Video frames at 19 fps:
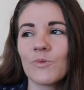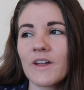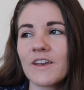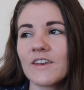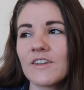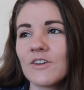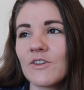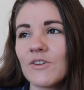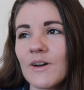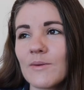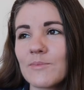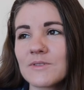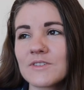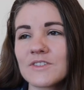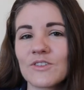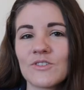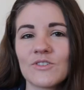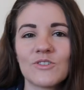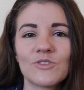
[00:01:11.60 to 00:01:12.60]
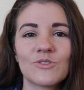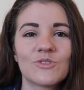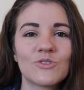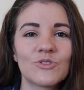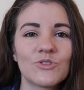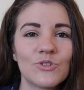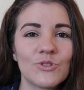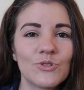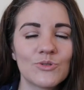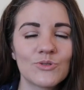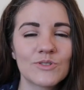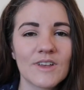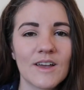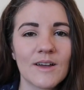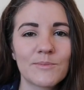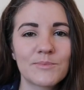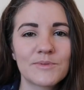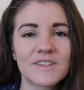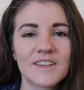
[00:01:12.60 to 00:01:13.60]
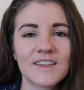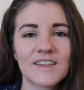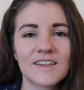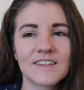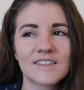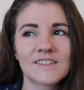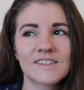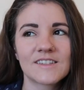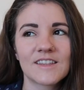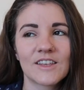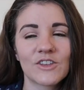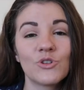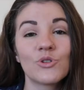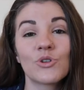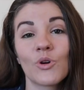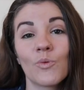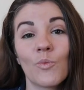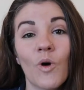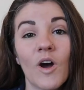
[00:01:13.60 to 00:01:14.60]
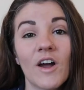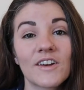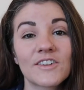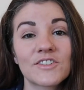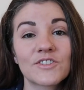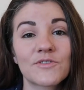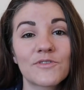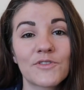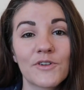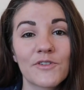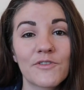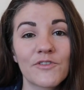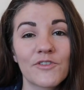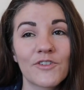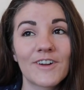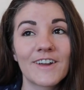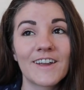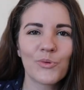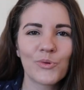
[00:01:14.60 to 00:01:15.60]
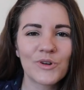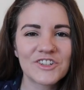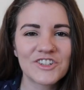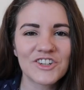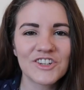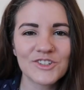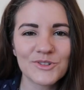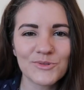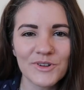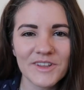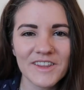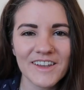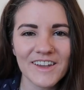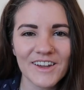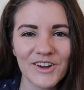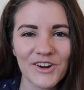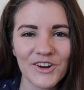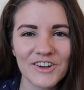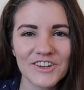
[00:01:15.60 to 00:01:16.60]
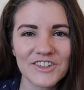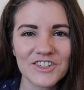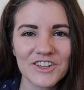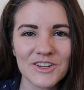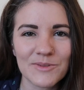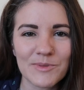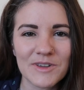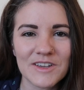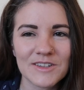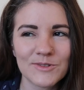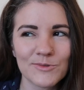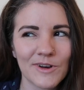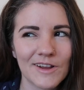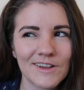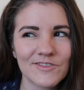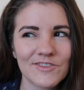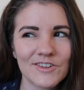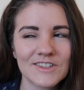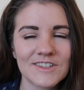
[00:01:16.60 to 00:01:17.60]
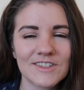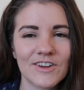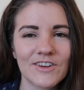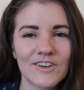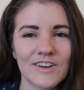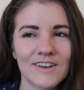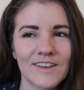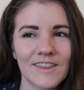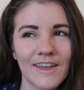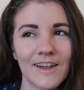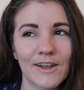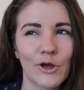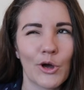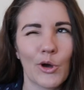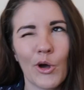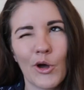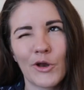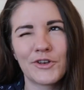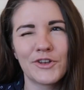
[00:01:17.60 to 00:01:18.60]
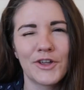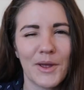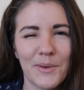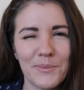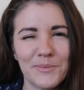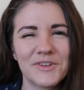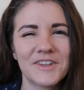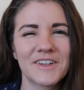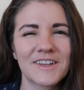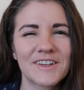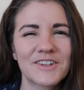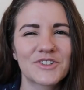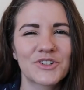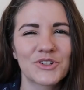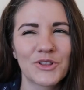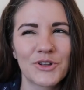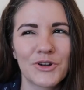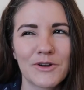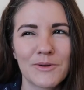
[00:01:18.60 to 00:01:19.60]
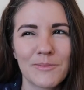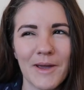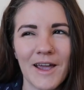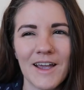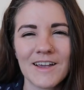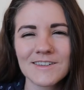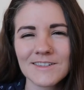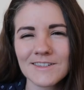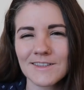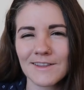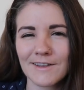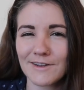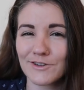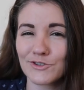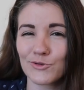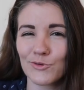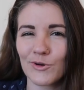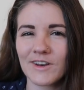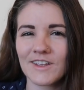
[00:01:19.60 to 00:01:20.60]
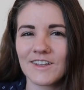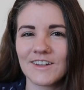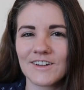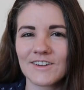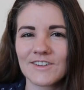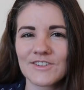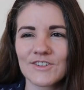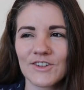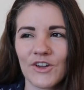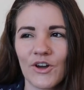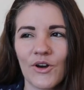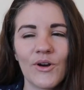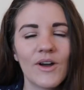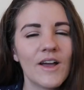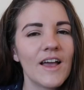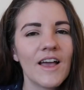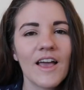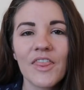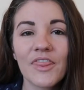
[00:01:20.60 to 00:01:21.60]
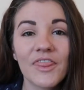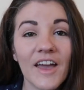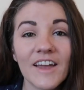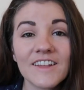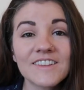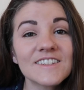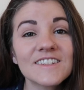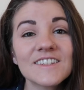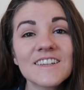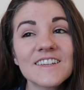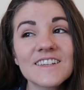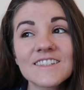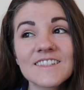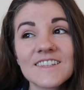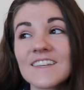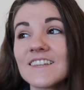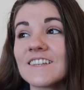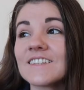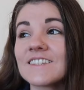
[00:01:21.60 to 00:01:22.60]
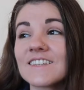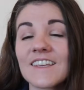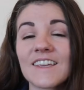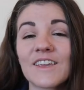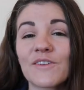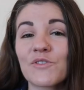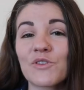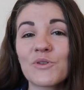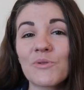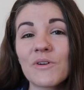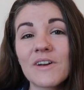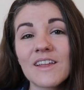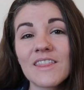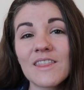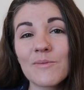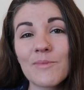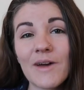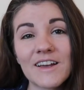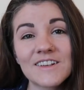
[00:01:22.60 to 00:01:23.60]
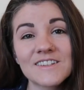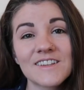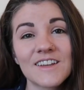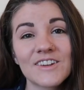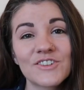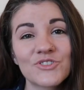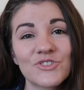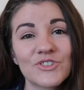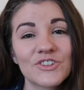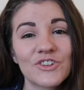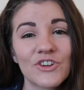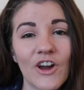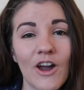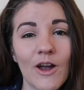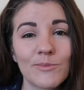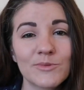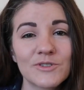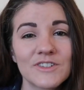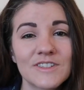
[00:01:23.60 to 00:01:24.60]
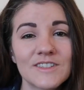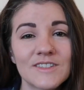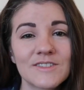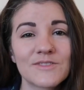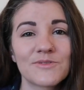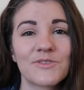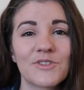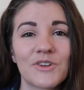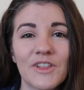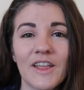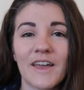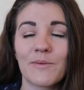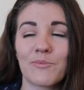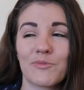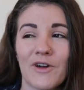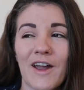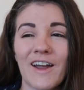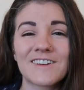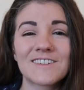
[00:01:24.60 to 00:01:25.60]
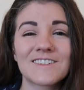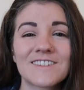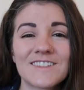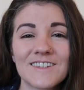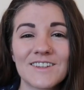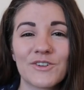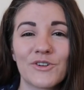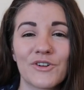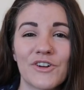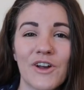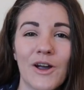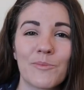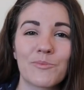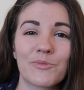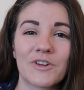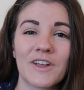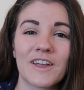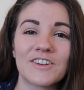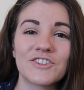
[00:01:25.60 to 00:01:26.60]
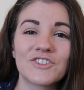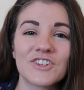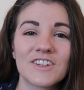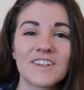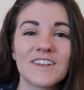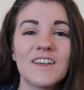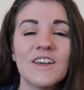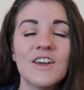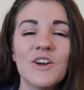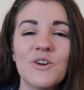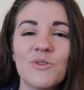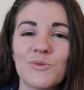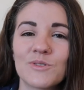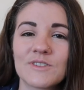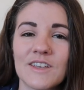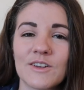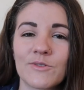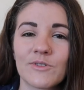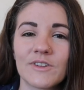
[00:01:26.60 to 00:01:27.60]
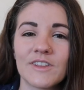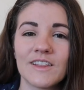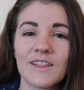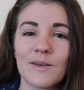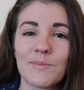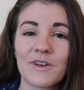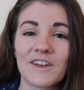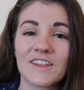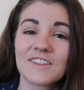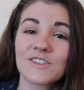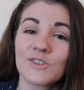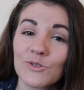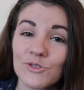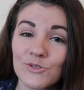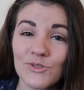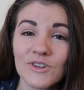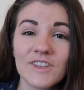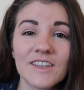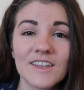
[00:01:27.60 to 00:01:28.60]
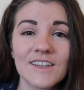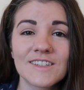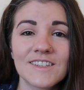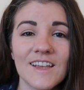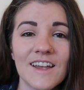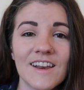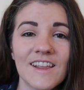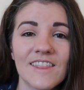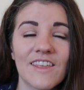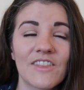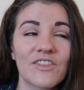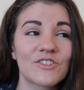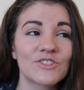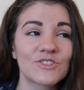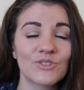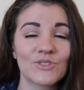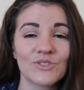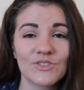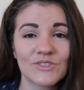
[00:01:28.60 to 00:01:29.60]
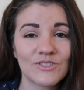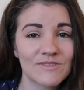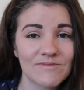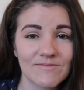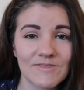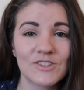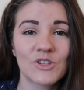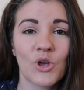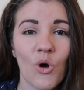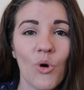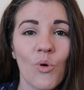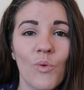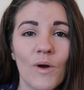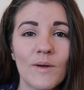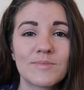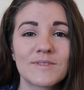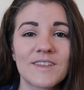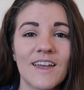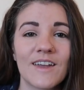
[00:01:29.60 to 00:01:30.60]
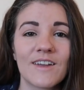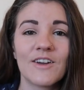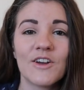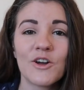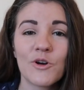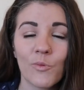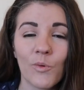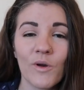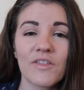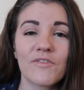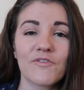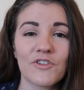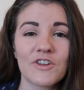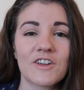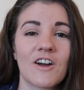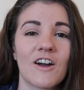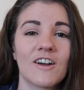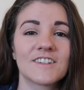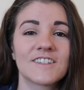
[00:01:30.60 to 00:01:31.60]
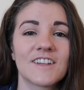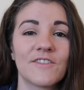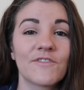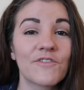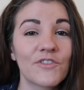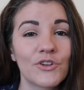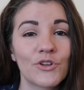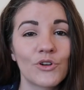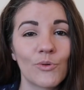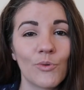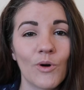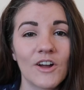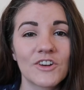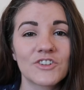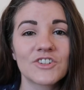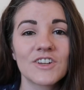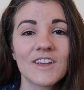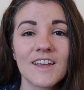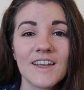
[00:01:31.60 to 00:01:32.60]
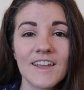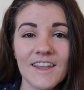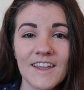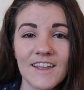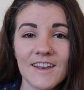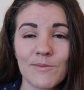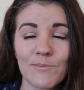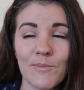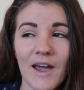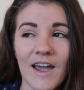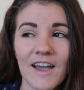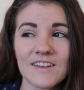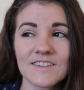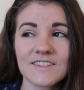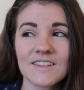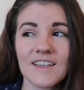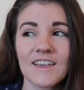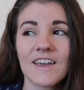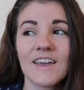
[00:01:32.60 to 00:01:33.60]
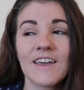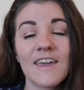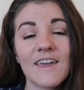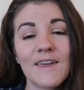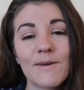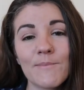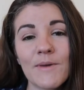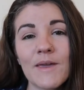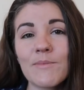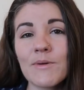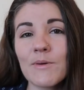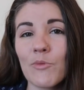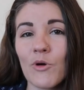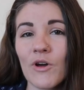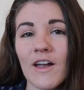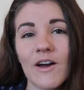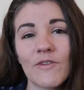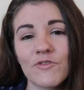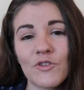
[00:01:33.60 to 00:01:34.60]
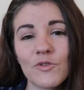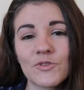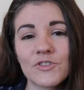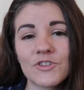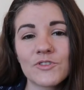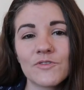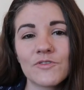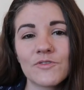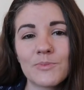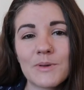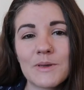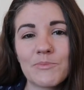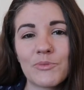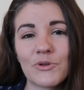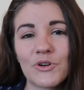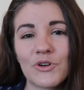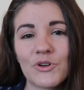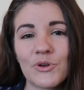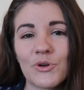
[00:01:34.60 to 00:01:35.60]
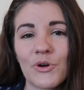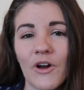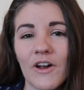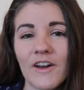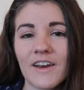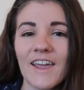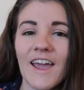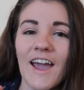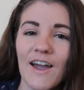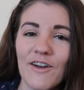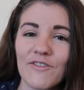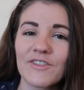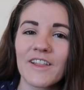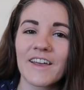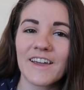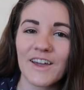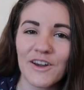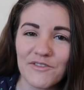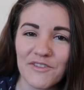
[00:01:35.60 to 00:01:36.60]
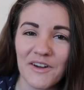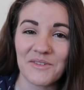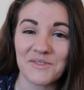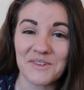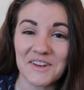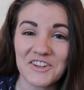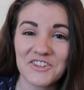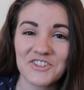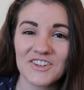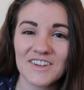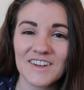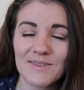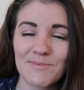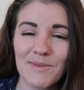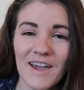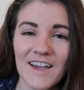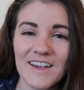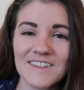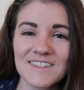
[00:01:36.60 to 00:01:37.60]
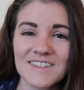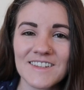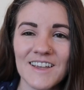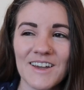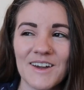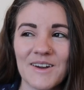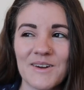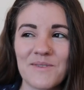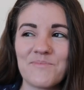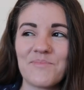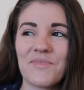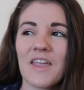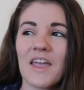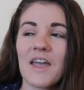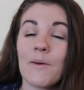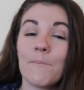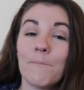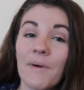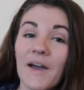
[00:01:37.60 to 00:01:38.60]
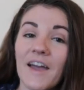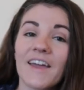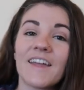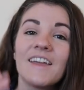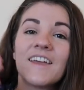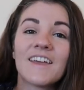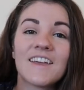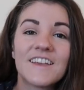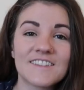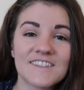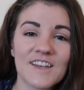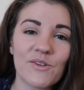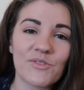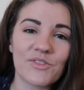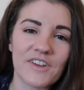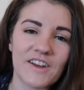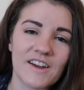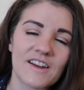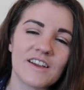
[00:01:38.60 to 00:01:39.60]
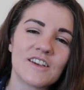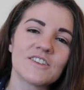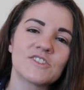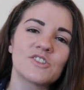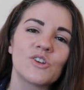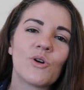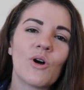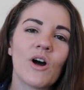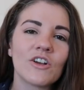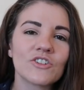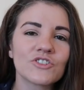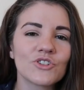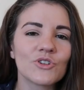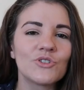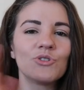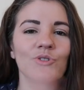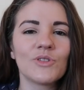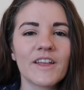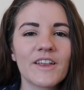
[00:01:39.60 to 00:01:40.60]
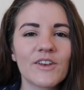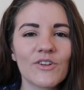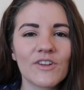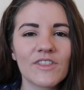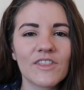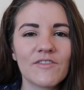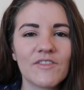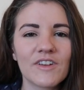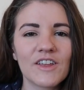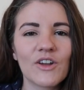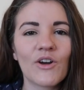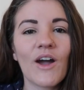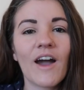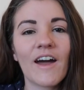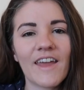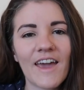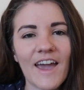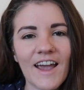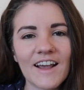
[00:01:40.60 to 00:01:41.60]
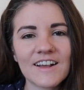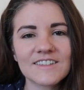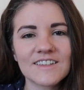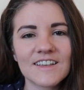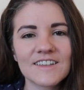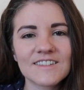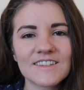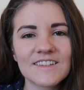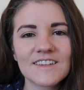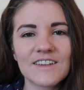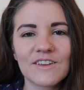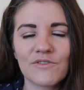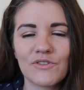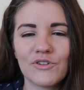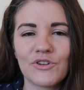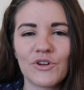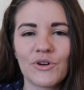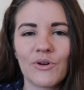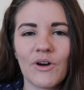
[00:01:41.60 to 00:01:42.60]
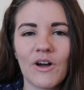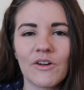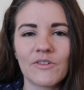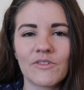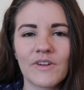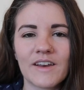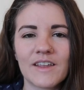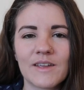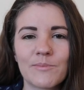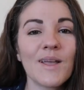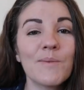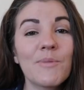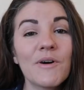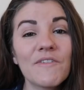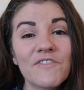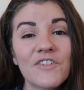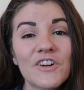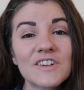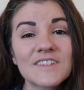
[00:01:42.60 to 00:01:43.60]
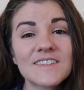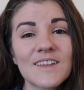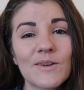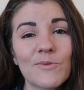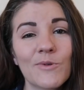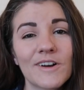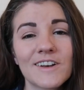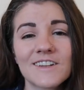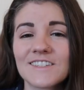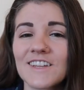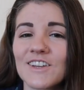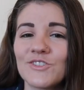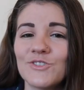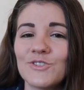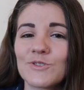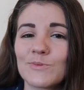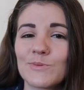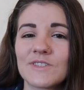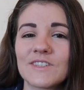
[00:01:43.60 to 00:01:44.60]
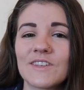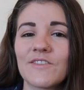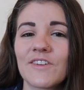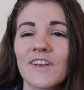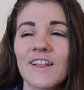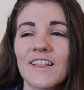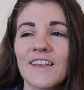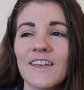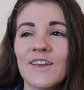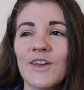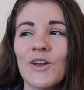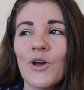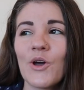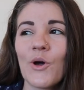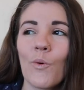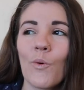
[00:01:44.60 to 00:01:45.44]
radio episodes, news updates that you can watch for free, which is really encouraging because when I first started like attempting to learn Basque like 20 years ago, that didn't exist. Like if you weren't in the Basque country, your options for like practicing your comprehension was like really limited. So it's really exciting that there's this whole website with free content for you to watch in Basque. It may be more helpful to people who already have like a foundation in Basque, but it's out there. So I'll show you later in the video how to access it if you don't already. But first, I want to tell you specifically